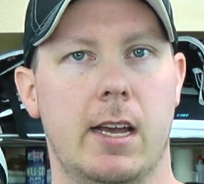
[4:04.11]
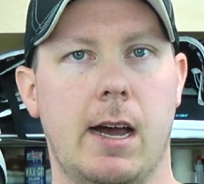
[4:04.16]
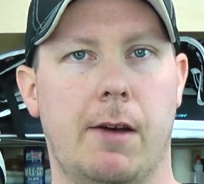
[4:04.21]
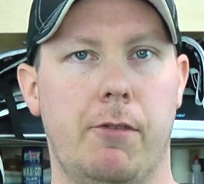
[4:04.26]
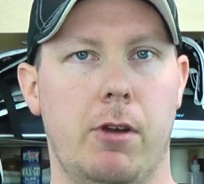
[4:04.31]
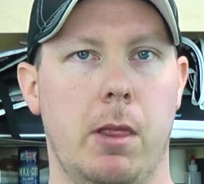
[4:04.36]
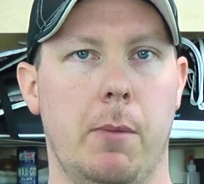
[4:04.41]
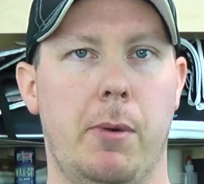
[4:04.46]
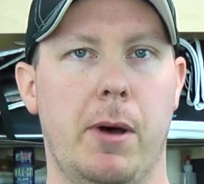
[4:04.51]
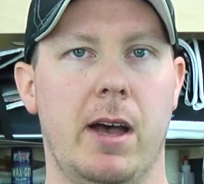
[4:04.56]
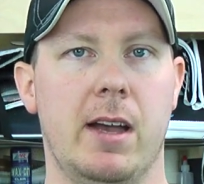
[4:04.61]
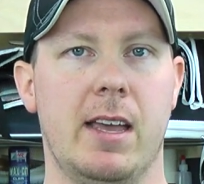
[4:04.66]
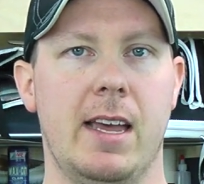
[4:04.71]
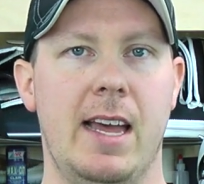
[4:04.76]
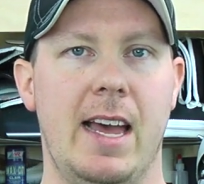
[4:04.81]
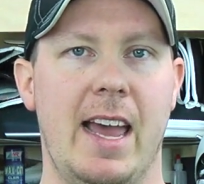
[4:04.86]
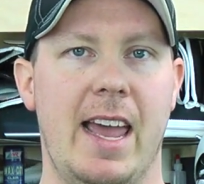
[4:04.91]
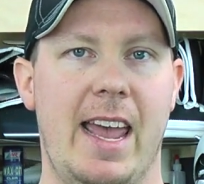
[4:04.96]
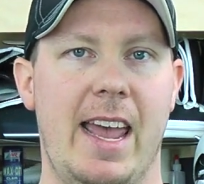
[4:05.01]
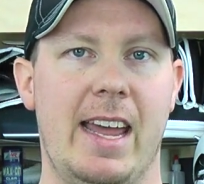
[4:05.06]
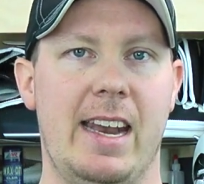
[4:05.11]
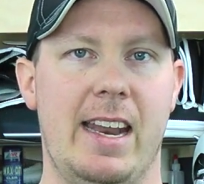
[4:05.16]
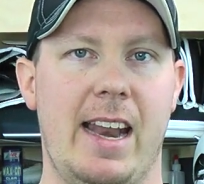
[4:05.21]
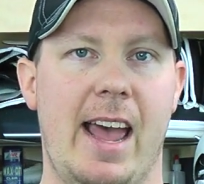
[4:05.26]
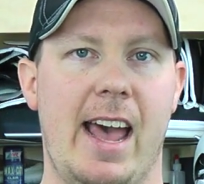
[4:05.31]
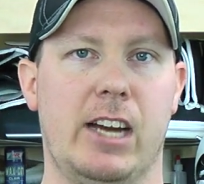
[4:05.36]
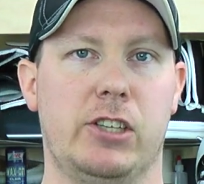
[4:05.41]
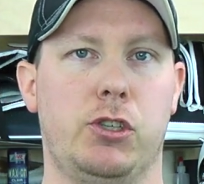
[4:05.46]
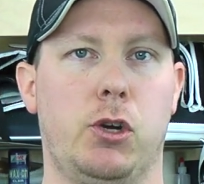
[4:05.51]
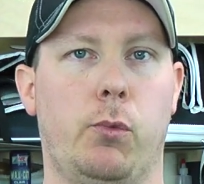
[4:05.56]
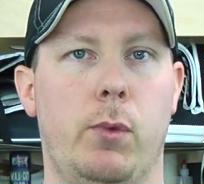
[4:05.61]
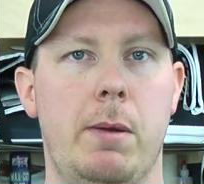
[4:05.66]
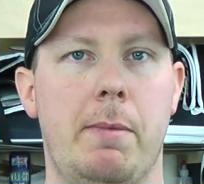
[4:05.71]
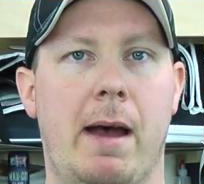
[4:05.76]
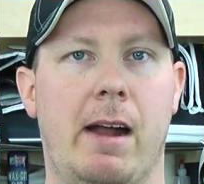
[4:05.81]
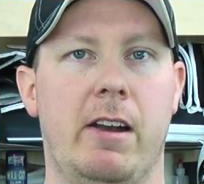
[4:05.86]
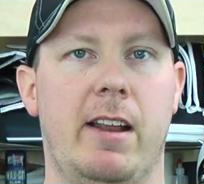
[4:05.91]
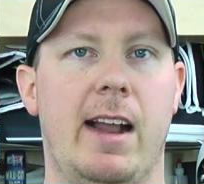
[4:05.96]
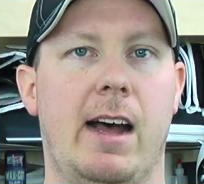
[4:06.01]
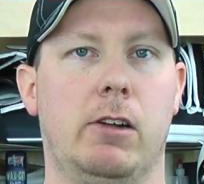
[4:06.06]
cover the puck, and it actually
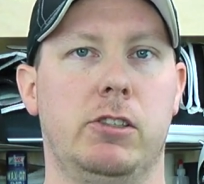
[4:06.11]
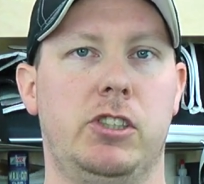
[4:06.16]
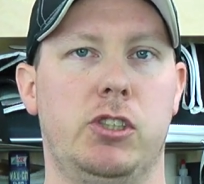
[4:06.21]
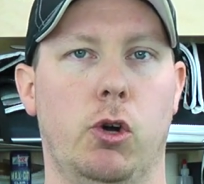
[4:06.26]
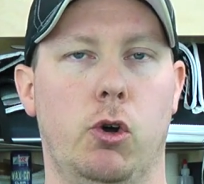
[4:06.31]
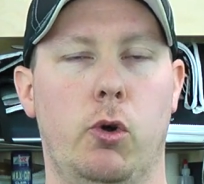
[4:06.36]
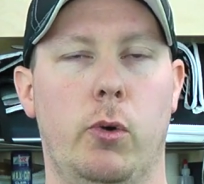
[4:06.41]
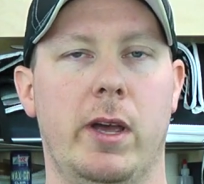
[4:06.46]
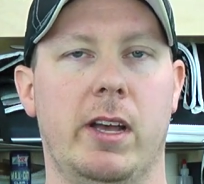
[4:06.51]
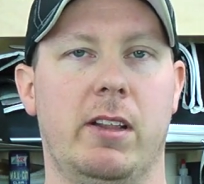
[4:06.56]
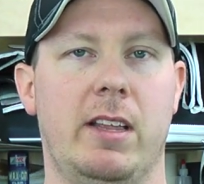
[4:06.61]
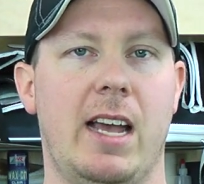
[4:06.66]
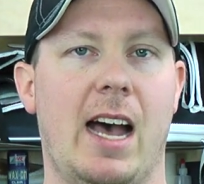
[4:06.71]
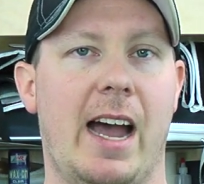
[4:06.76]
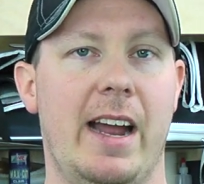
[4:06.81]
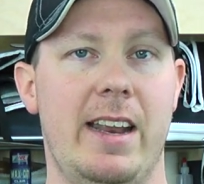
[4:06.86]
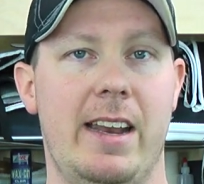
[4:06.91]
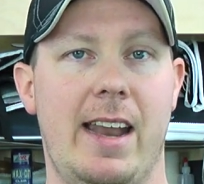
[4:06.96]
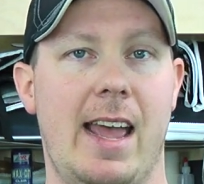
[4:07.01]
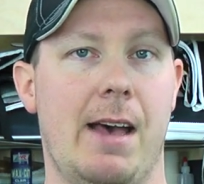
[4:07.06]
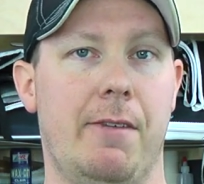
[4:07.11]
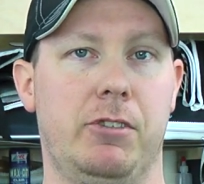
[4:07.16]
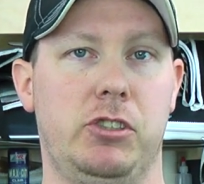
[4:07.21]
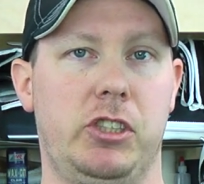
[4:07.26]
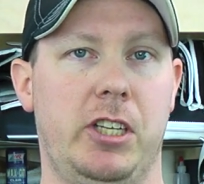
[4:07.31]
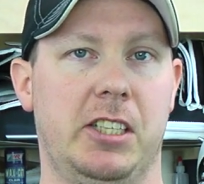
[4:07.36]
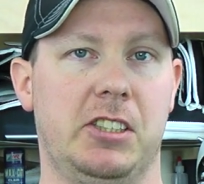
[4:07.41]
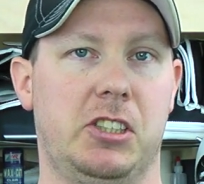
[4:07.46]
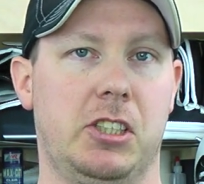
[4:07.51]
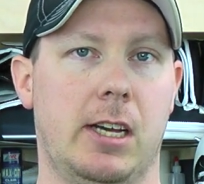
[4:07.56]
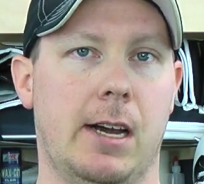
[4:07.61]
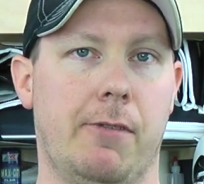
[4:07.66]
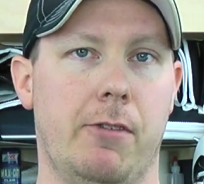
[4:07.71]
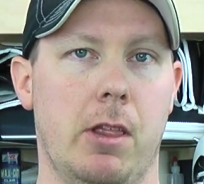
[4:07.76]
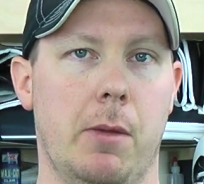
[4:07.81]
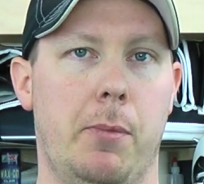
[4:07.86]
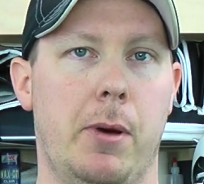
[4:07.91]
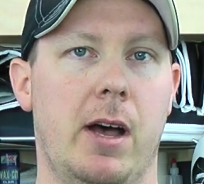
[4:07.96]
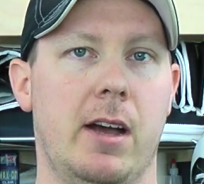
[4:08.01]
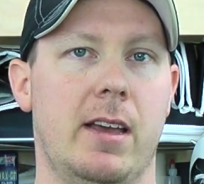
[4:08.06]
rebounded out so quickly I didn't have a chance to cover
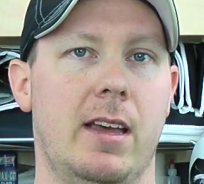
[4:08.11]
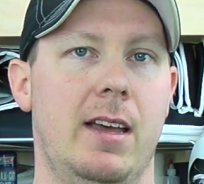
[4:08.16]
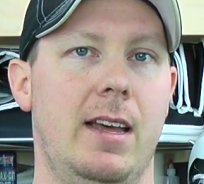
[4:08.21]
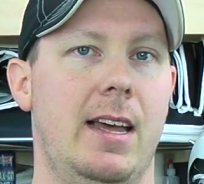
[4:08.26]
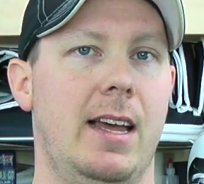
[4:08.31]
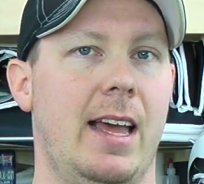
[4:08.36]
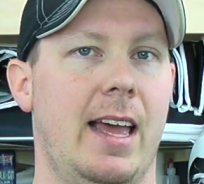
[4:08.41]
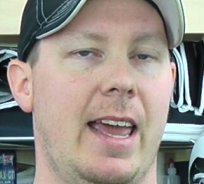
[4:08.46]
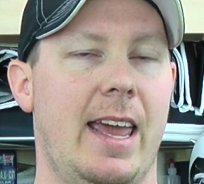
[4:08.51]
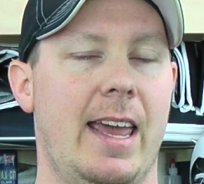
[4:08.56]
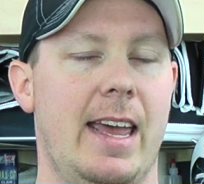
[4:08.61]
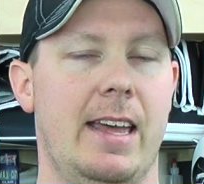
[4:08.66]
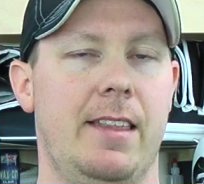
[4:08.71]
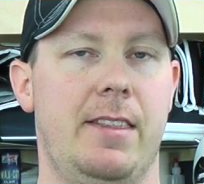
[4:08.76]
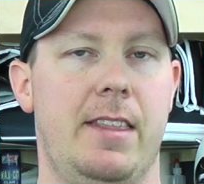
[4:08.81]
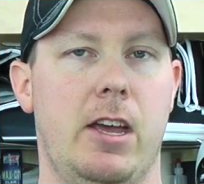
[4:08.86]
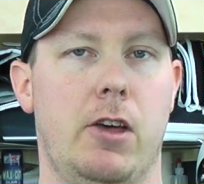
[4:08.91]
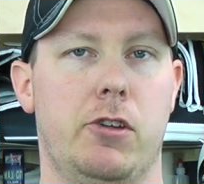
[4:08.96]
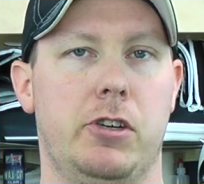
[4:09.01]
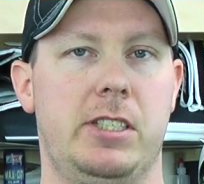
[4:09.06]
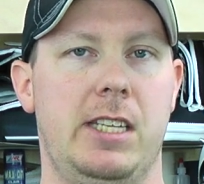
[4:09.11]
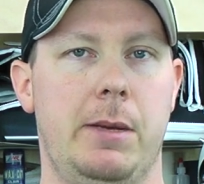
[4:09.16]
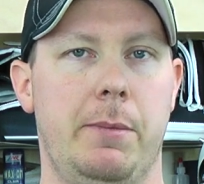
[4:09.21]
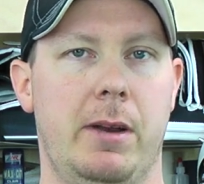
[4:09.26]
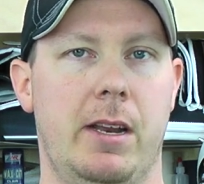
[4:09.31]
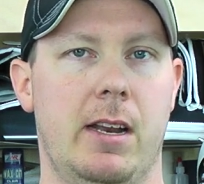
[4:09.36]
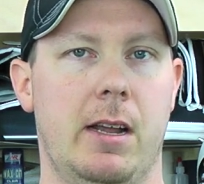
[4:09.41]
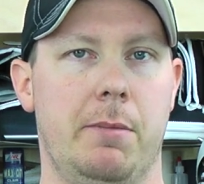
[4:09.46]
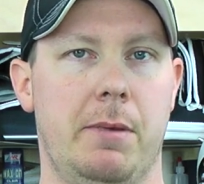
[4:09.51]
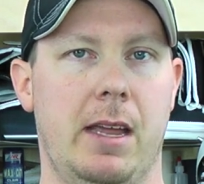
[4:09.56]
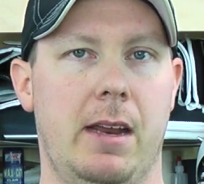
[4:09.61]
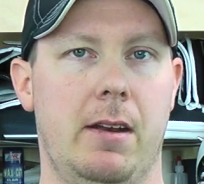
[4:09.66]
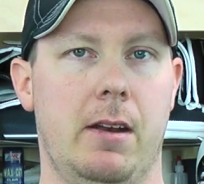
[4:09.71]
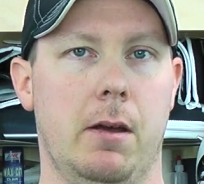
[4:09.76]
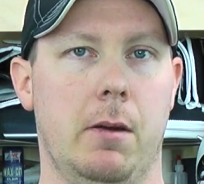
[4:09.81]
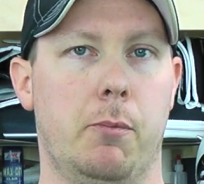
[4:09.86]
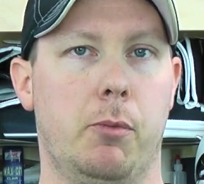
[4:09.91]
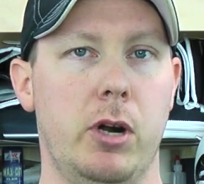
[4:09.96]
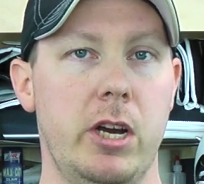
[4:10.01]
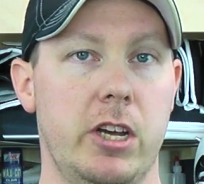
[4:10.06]
the puck, and the other team ended up getting
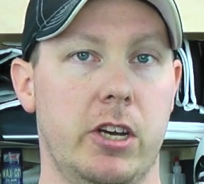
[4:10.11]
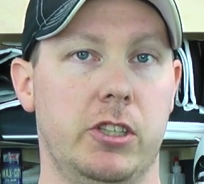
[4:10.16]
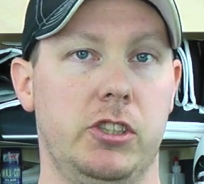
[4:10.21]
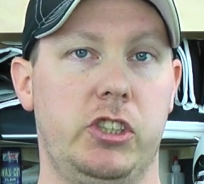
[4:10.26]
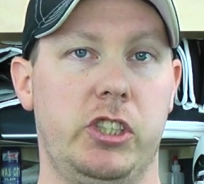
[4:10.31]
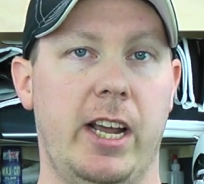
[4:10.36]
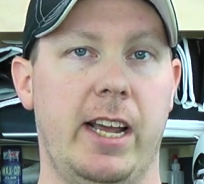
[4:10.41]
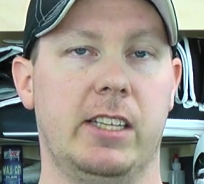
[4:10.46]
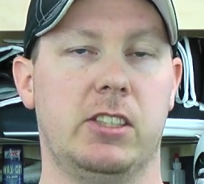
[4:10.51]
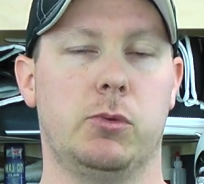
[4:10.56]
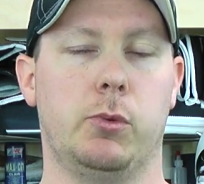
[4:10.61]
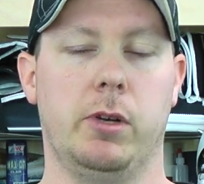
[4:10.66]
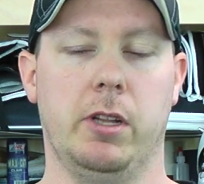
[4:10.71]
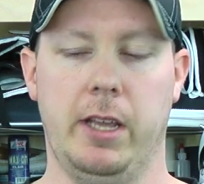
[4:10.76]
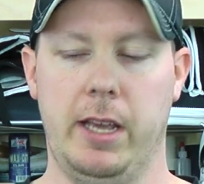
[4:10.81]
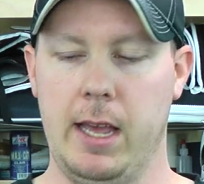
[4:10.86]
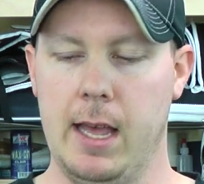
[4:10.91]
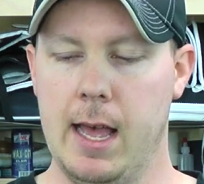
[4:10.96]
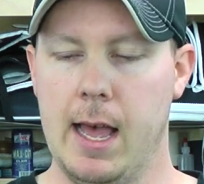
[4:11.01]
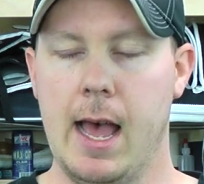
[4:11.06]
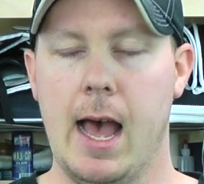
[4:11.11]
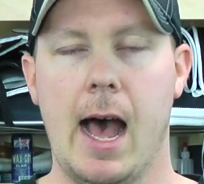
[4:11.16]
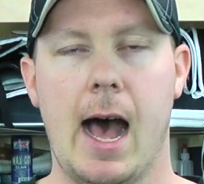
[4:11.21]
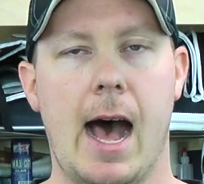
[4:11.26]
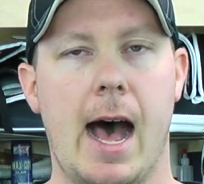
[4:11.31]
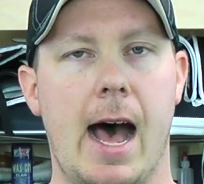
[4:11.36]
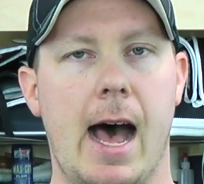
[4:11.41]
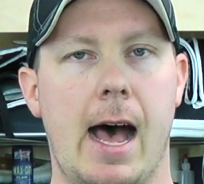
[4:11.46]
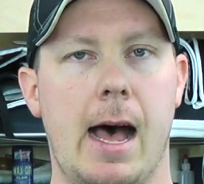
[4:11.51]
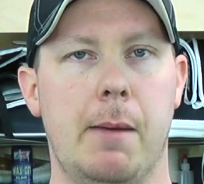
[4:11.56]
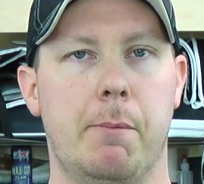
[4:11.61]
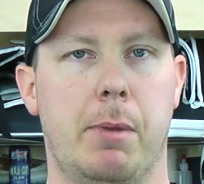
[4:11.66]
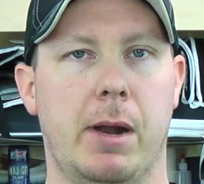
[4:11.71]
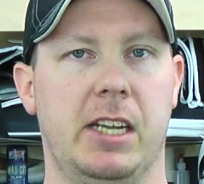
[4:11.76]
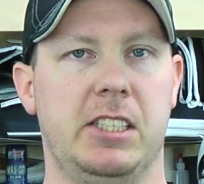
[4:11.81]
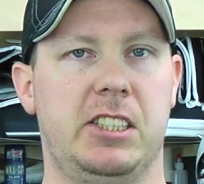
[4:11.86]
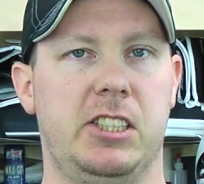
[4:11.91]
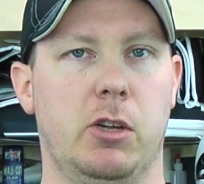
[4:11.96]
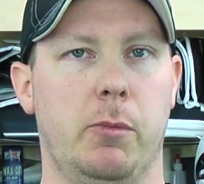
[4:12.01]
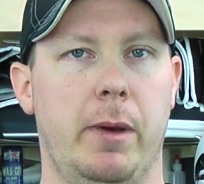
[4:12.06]
a pretty good chance, really. But
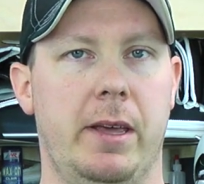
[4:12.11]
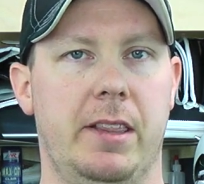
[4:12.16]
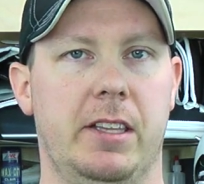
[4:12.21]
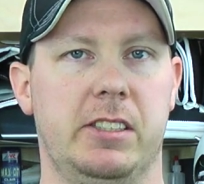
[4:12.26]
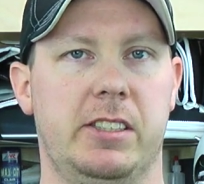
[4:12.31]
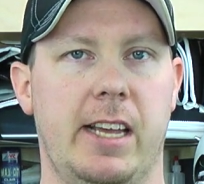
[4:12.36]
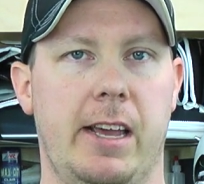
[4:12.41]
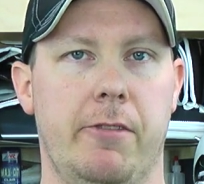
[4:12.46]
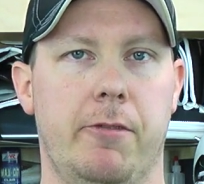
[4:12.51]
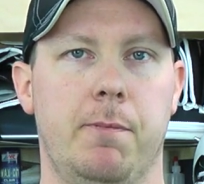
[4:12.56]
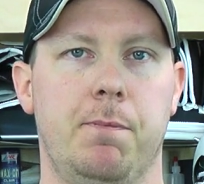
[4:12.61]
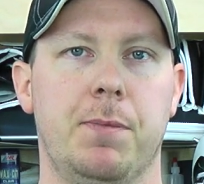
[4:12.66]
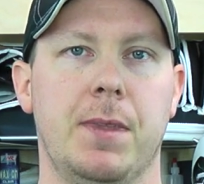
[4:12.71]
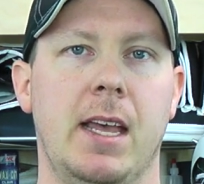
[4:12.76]
I still made the save.